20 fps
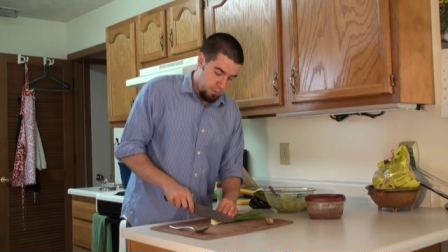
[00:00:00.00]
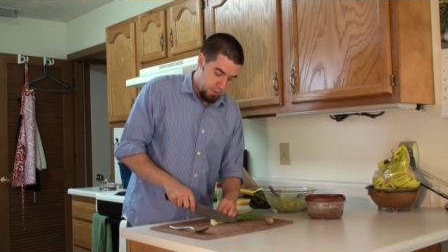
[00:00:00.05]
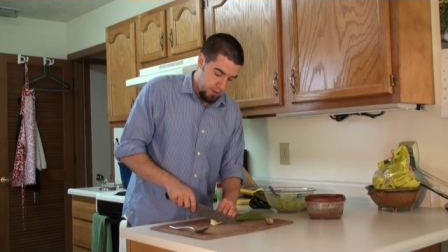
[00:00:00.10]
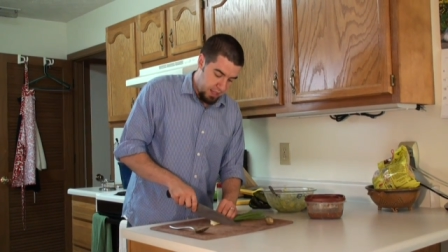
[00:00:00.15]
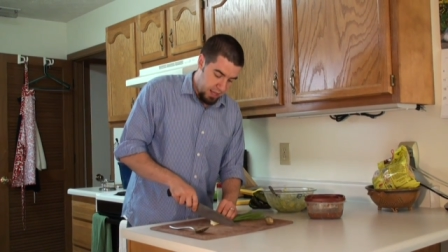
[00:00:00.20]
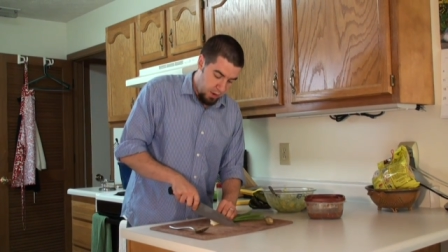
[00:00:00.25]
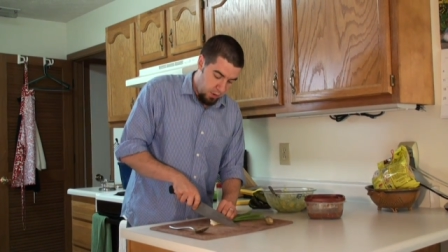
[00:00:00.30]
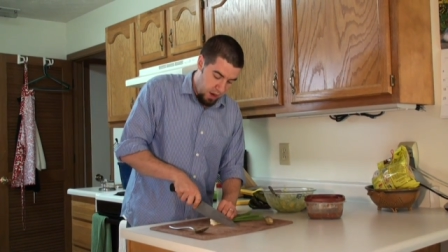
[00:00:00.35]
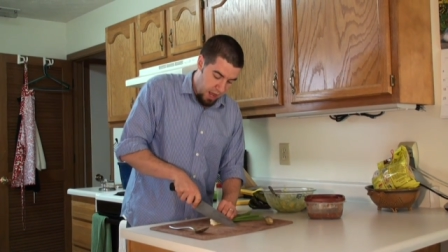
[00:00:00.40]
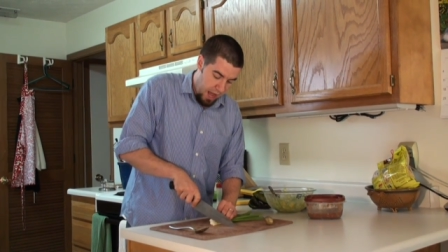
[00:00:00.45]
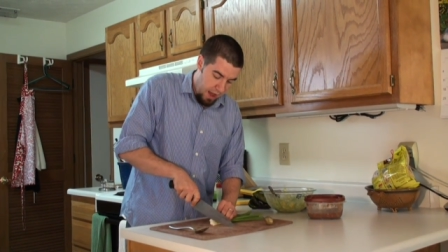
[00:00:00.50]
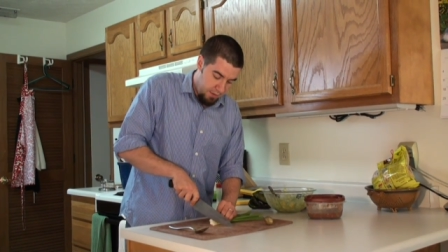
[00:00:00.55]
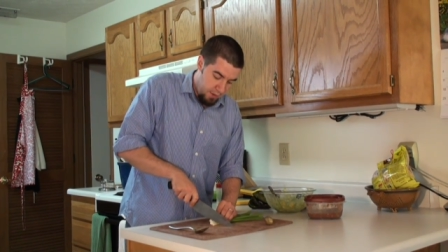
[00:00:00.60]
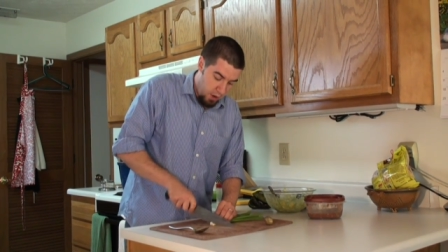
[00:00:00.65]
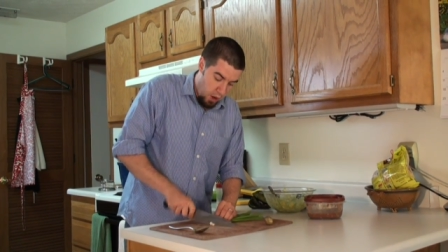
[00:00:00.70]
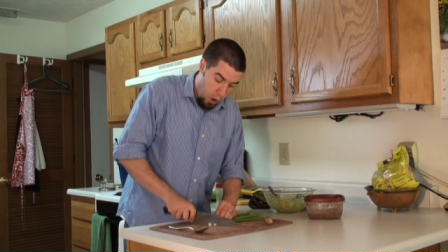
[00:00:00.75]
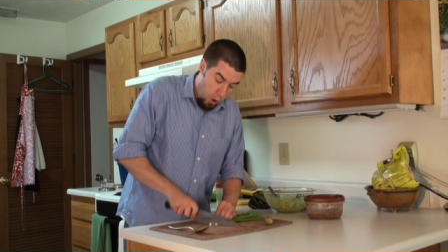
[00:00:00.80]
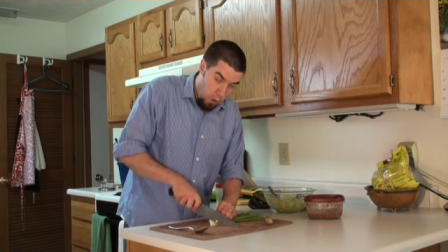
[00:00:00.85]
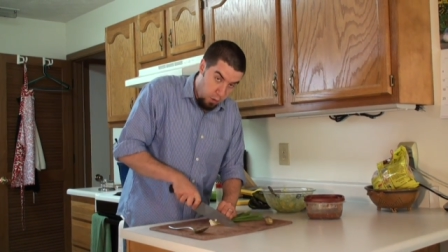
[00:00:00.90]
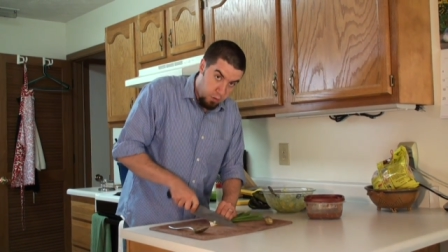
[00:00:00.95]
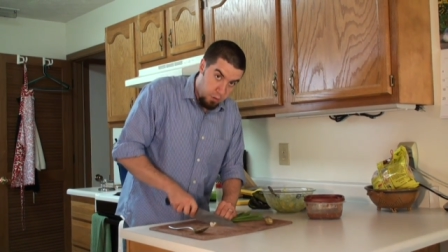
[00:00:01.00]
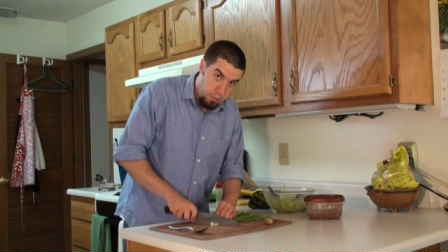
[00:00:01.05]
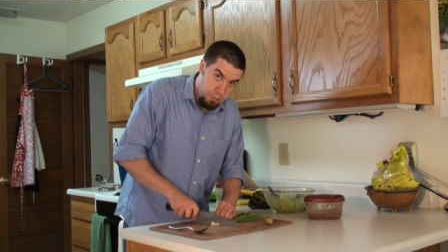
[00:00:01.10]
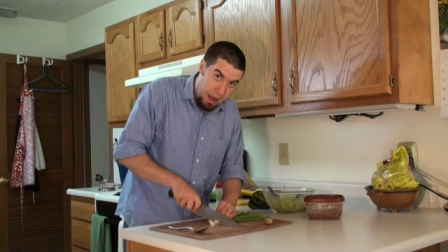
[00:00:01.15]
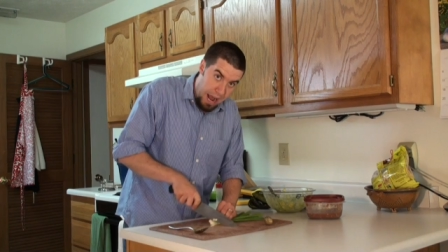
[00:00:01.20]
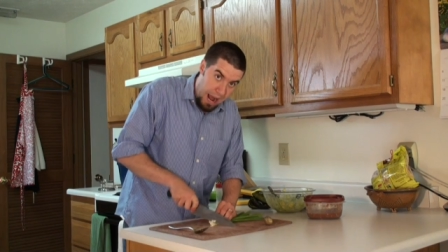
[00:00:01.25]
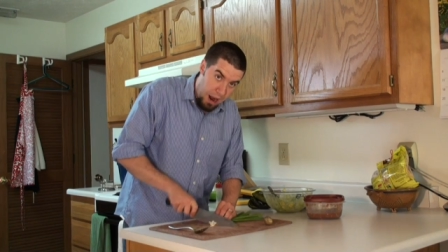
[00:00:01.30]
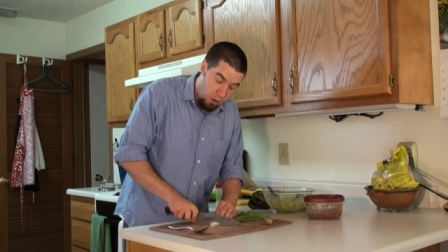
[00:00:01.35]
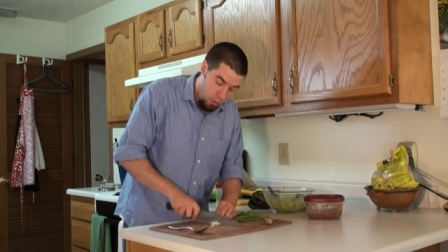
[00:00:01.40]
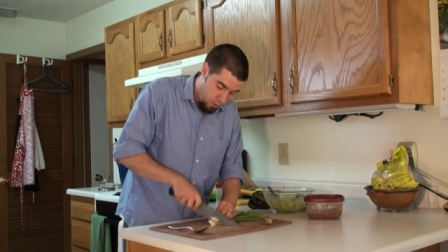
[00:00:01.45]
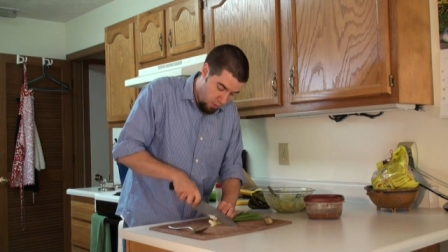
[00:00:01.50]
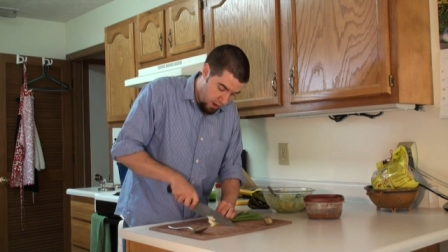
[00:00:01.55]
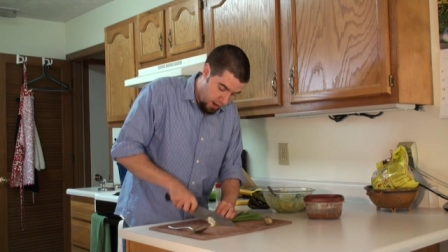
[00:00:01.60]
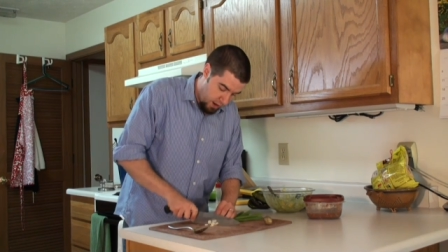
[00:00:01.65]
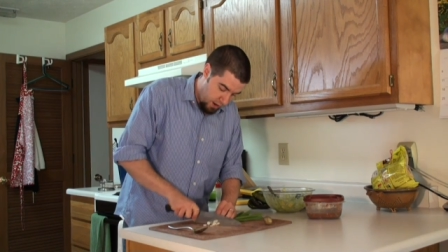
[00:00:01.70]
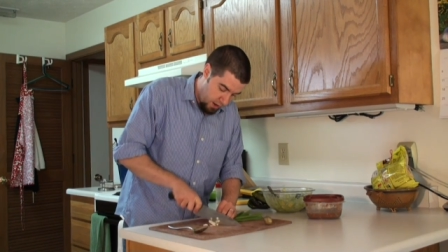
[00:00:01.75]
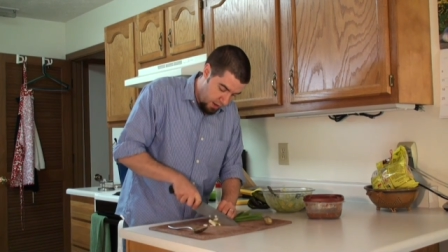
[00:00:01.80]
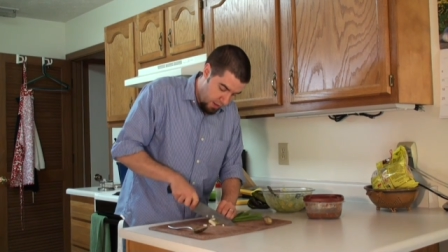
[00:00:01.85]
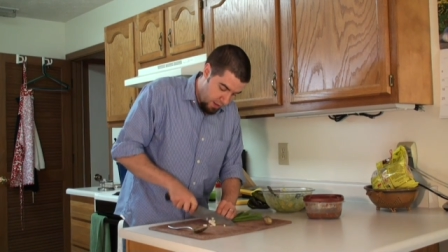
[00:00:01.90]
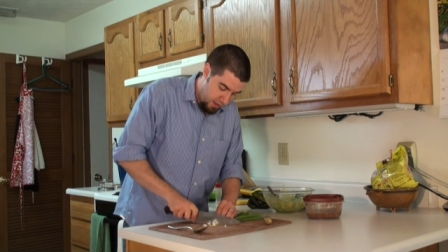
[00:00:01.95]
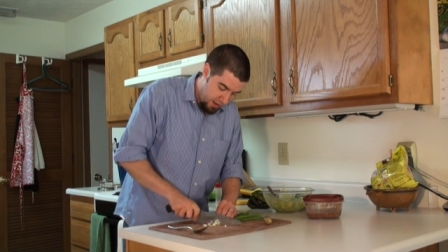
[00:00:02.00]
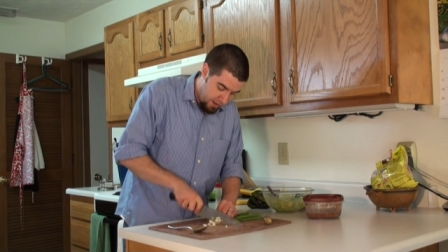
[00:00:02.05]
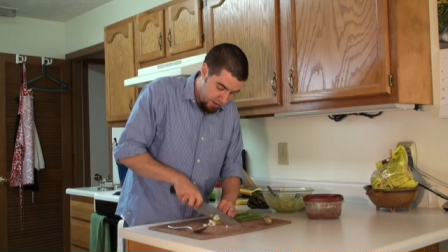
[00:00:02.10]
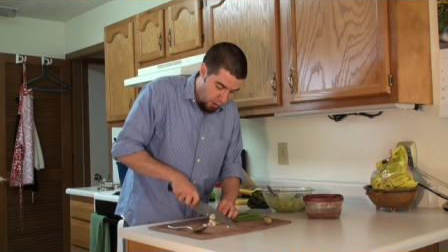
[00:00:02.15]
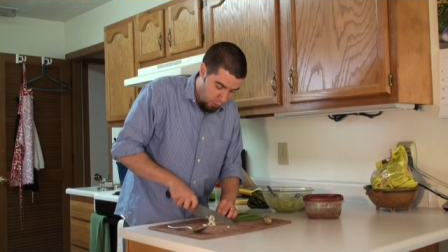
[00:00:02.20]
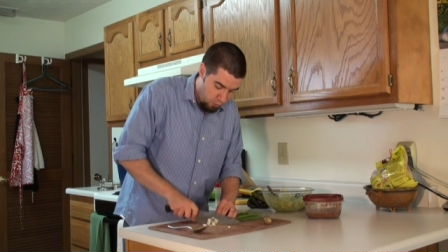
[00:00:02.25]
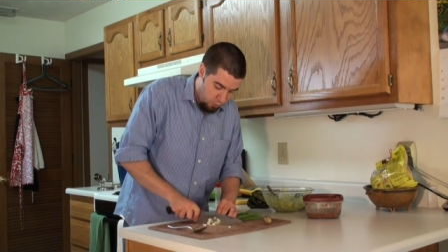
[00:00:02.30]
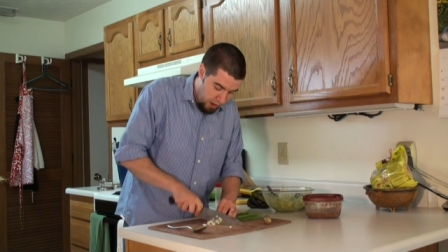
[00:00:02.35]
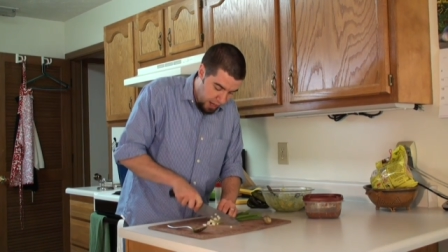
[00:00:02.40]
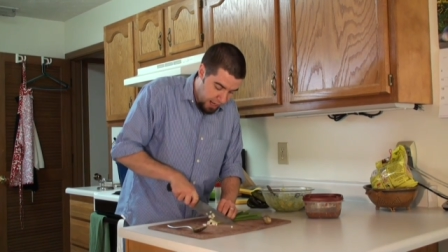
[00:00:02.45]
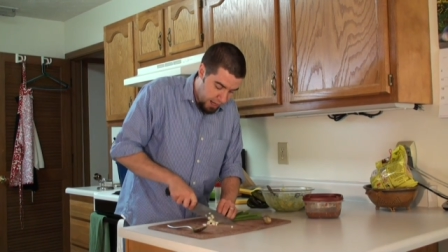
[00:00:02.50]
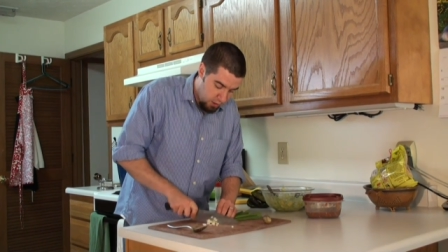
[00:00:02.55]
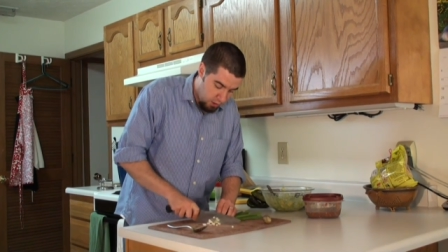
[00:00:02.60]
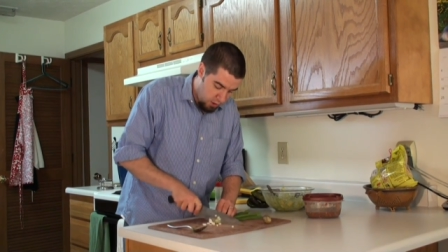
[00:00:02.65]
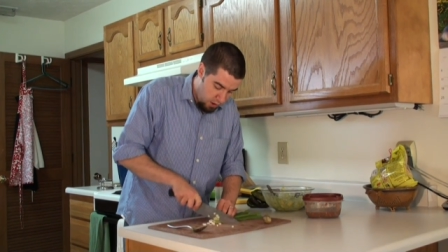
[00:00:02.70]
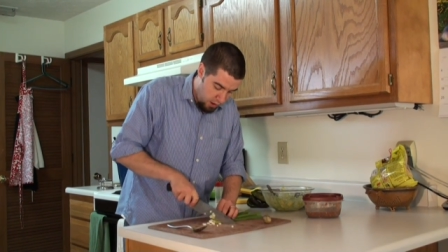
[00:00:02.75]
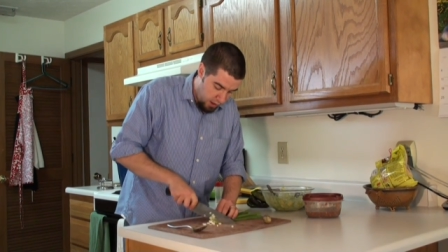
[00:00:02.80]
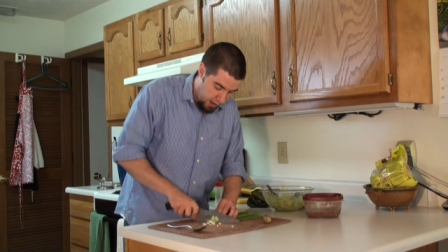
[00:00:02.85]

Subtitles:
but they don't have an overpowering that a regular